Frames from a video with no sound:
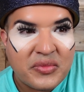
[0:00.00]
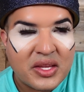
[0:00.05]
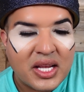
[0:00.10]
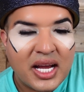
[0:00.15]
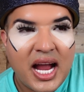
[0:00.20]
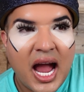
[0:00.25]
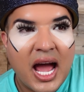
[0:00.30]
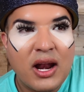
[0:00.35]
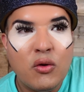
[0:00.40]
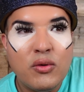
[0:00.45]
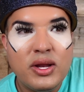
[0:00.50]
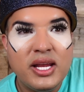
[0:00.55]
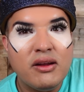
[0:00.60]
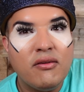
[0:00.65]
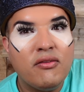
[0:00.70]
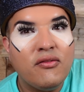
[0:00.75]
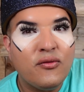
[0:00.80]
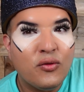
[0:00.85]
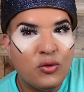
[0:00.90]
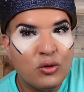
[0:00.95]
Like, I don't need a
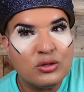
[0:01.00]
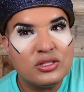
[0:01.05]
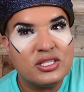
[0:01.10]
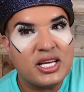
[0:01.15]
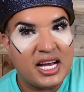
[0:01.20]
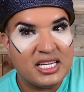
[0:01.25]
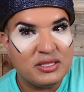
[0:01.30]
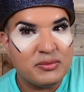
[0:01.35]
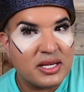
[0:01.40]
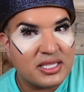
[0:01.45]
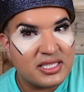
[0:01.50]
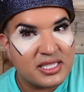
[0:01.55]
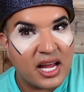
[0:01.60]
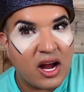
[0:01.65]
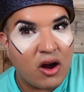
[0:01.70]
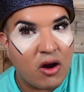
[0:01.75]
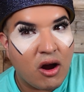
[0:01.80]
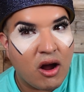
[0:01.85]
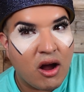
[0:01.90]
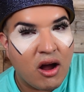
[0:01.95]
full size
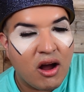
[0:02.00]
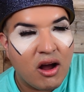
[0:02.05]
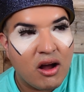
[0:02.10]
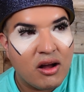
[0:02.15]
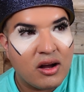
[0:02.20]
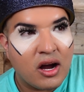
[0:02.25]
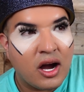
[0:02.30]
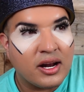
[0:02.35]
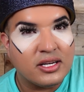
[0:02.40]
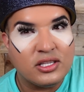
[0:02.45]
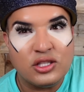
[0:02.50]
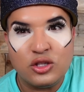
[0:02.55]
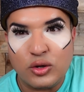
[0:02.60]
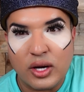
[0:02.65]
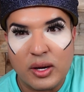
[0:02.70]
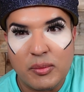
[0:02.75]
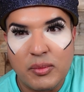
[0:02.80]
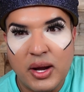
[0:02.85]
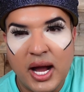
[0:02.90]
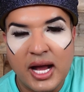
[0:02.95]
mascara on a
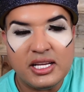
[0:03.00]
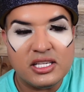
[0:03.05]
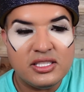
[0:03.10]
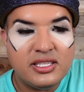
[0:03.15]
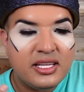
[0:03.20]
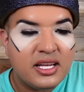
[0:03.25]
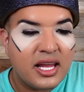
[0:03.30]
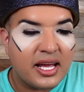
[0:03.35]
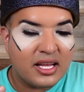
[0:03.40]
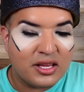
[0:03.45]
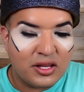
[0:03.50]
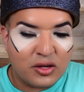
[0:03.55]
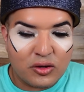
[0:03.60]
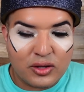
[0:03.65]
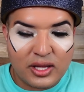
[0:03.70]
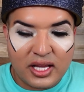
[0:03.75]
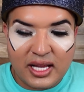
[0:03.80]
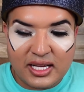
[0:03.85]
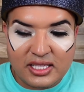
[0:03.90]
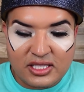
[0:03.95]
trip. I just need like
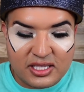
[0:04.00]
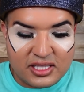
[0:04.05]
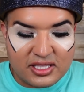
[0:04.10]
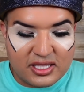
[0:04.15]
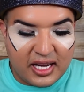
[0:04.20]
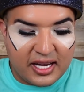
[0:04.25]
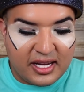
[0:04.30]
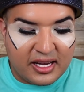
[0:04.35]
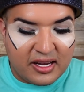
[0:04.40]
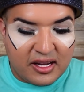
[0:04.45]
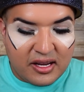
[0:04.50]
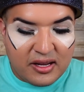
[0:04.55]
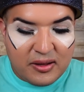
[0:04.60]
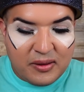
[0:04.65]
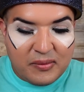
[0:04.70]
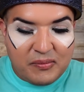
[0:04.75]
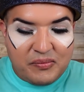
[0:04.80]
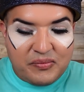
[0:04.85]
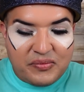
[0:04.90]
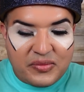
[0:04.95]
literally like just like
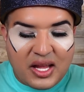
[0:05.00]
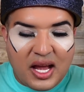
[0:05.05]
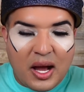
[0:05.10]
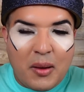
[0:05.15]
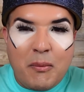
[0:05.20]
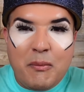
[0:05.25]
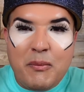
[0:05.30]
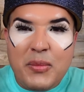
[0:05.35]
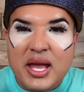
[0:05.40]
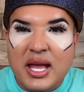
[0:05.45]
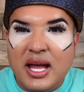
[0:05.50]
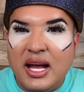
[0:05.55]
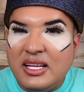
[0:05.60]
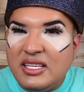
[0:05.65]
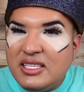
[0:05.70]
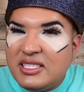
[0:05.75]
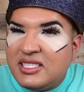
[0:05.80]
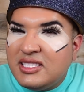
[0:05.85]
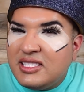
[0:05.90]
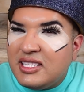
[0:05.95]
a, a,
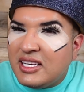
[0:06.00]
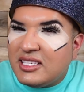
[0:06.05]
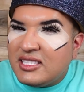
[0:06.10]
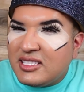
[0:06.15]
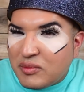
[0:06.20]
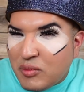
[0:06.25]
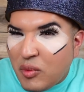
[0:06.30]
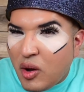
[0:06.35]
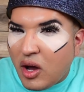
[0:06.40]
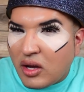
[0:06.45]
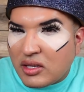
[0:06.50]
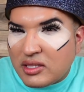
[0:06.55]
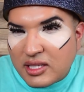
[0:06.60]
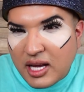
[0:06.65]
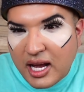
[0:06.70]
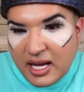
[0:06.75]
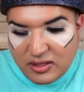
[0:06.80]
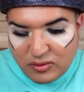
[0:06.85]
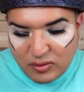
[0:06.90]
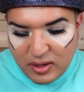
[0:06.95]
a small
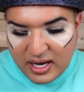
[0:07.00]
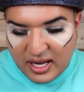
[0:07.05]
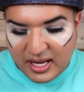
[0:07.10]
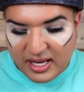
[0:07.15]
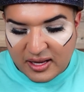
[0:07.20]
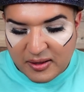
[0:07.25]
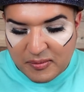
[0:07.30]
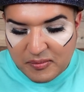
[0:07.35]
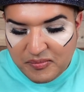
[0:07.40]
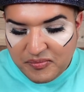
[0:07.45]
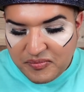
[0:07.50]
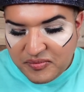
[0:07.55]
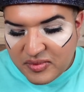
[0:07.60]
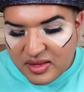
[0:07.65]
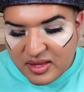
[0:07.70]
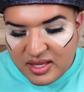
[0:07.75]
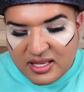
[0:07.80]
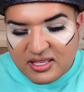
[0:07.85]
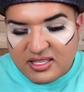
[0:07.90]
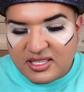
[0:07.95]
size, right? Like
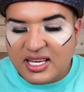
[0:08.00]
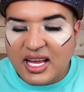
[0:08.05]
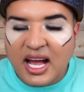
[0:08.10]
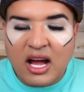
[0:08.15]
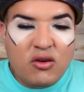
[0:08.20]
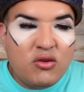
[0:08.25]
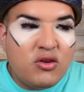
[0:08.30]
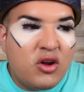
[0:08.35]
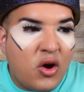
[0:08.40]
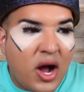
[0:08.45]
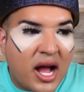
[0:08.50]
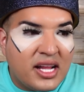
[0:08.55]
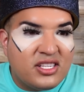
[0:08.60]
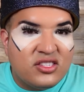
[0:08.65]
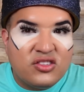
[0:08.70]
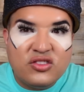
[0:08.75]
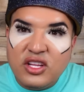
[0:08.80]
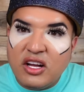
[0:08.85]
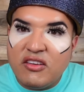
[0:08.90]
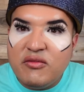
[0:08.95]
this, I don't know, I
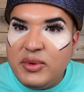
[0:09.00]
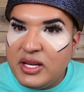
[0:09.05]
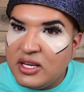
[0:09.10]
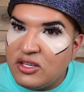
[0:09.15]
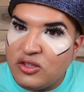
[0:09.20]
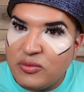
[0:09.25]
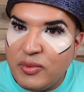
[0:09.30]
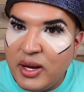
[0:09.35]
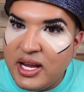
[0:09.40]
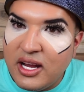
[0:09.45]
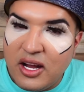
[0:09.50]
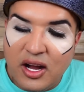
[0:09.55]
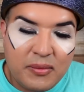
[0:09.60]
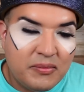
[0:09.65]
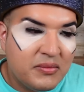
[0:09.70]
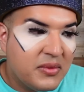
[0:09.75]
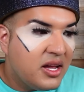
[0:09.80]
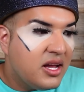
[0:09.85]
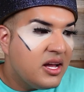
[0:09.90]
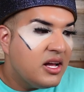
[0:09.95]
just love miniature makeup.
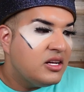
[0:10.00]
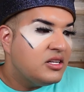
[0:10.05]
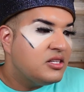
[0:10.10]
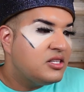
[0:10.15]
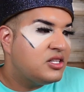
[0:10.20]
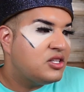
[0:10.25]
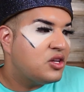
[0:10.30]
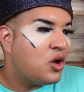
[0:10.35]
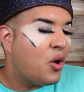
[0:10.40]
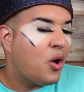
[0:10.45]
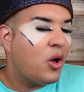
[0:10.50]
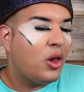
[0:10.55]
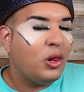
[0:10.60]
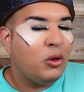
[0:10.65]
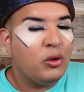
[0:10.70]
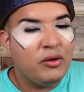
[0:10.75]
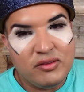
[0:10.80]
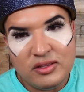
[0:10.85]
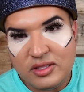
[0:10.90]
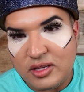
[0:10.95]
So
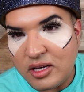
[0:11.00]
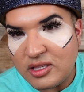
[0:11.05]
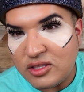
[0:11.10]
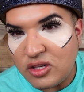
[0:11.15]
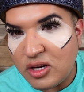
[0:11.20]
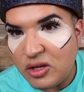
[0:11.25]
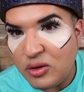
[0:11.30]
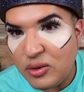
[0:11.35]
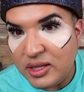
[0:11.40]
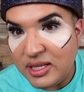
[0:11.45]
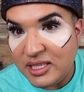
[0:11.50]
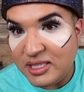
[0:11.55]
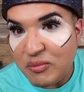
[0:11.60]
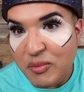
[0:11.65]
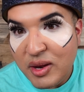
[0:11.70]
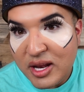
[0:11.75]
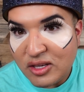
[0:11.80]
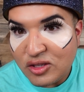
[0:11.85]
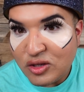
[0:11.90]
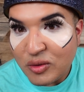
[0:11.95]
Louis Vuitton started doing these
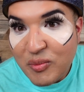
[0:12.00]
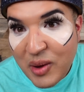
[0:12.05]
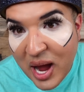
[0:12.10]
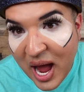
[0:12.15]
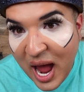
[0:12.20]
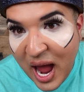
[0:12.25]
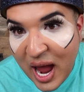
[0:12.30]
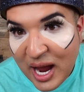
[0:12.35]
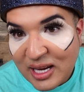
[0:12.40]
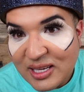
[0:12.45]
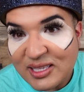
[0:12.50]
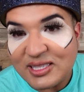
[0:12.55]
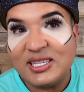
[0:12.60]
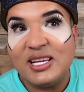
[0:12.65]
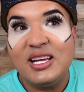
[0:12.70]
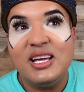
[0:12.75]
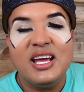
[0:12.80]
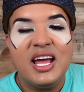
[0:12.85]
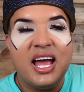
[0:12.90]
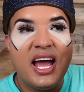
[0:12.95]
miniature bags.
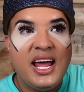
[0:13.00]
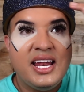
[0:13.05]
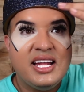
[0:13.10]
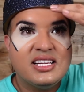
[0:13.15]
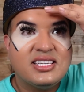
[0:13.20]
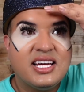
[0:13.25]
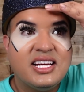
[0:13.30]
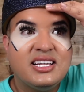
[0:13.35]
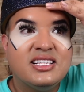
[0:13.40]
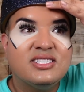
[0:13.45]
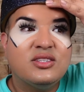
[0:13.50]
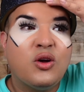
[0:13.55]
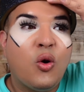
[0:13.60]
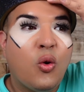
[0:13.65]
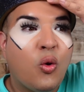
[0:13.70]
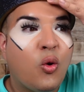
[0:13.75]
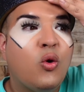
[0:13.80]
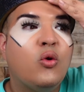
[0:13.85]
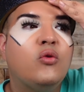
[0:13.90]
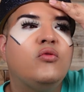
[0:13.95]
And it's like this
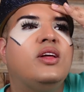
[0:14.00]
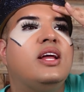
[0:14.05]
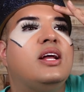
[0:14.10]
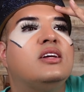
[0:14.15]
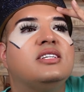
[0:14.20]
whole thing.